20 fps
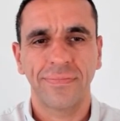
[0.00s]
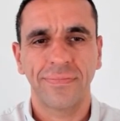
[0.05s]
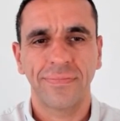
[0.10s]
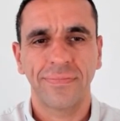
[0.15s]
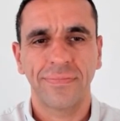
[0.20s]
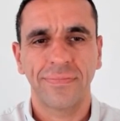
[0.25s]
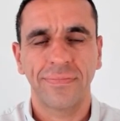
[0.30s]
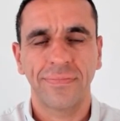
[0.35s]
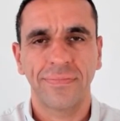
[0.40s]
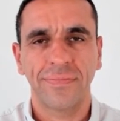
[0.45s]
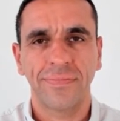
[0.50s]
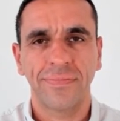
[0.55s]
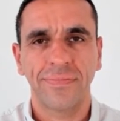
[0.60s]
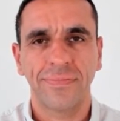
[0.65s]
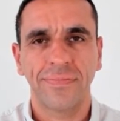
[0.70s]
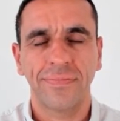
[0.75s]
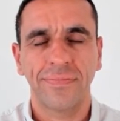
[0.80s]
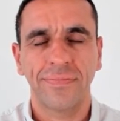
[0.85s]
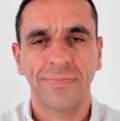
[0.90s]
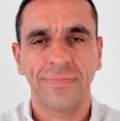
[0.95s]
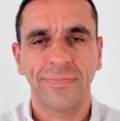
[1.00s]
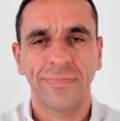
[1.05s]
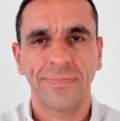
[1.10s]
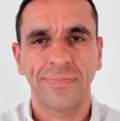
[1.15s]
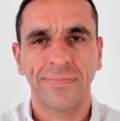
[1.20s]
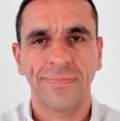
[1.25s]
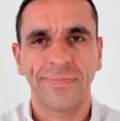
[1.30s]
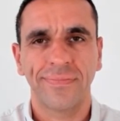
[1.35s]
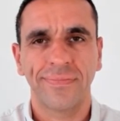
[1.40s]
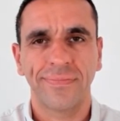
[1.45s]

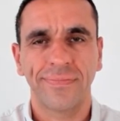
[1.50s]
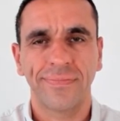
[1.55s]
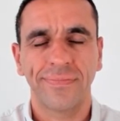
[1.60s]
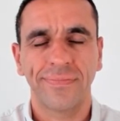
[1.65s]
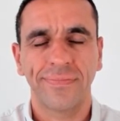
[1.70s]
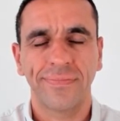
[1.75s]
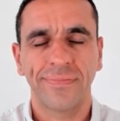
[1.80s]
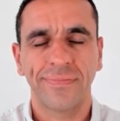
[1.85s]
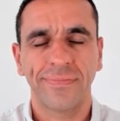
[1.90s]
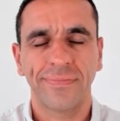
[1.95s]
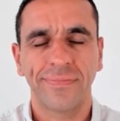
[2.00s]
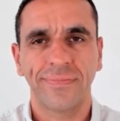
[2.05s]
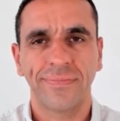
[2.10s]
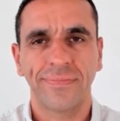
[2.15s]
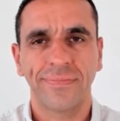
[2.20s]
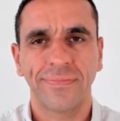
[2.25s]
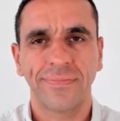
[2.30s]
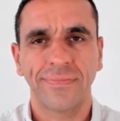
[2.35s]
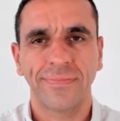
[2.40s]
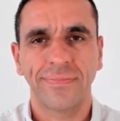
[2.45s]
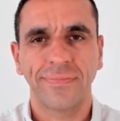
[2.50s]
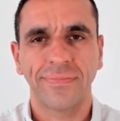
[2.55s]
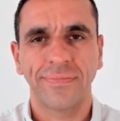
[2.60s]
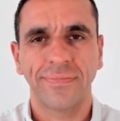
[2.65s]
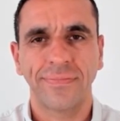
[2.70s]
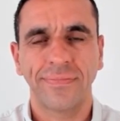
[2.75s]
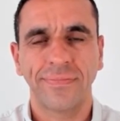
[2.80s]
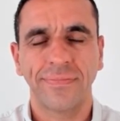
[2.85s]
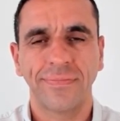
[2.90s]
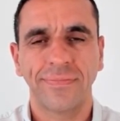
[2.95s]

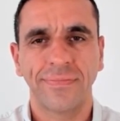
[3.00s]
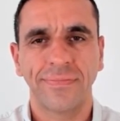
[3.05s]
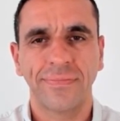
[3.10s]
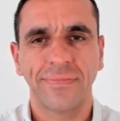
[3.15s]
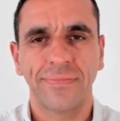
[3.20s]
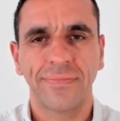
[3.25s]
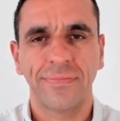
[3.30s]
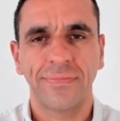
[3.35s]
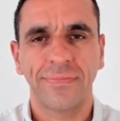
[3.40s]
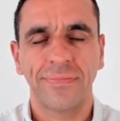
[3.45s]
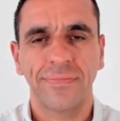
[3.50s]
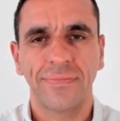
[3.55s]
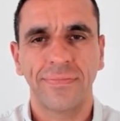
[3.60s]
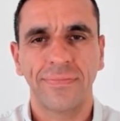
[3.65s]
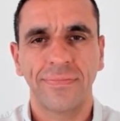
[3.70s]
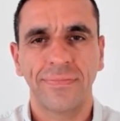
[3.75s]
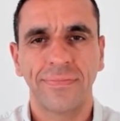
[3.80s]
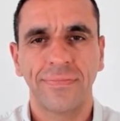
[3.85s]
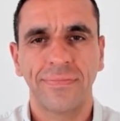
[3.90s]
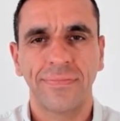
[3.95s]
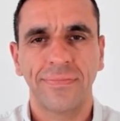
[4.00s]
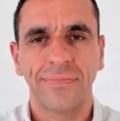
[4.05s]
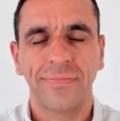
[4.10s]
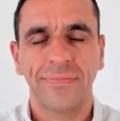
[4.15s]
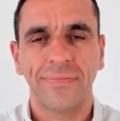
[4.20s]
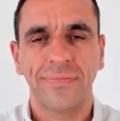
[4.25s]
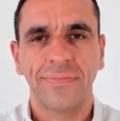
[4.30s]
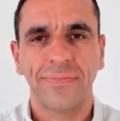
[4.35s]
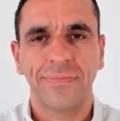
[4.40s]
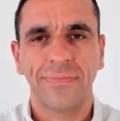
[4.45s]

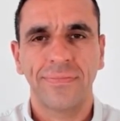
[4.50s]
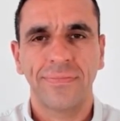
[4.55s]
[no speech]